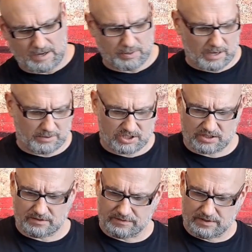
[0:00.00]
Probably
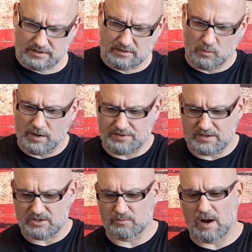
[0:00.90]
should have went
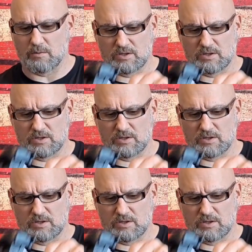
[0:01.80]
this route